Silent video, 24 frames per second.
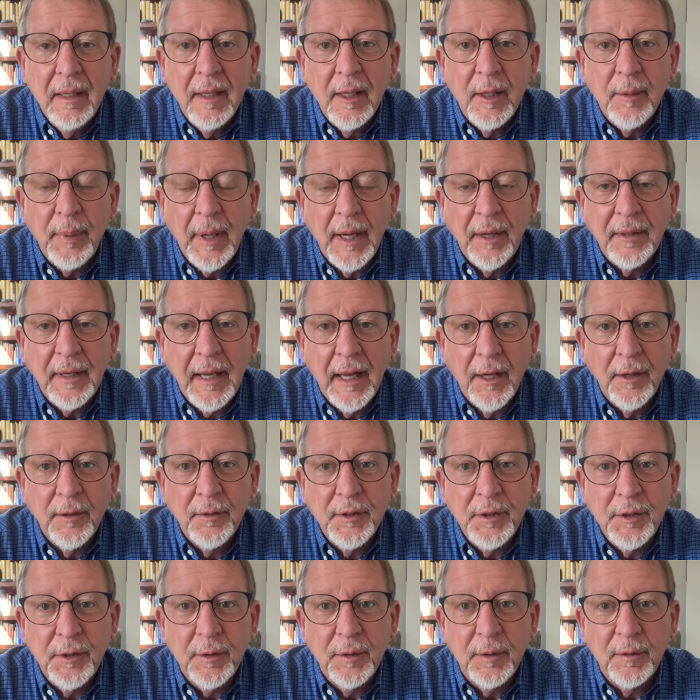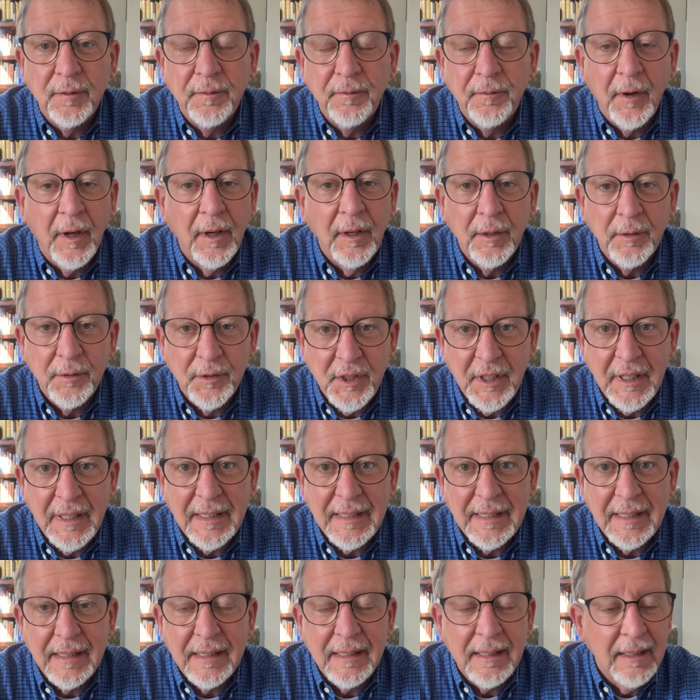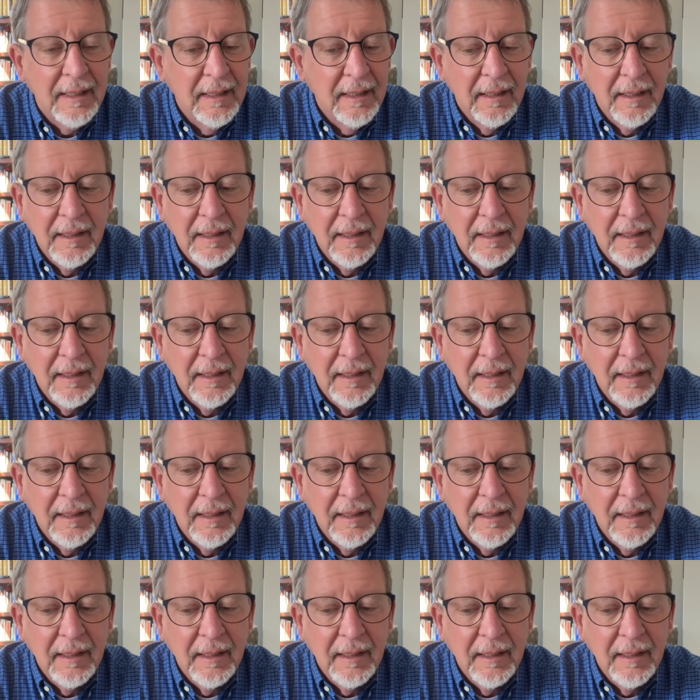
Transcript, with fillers: about how to follow Jesus,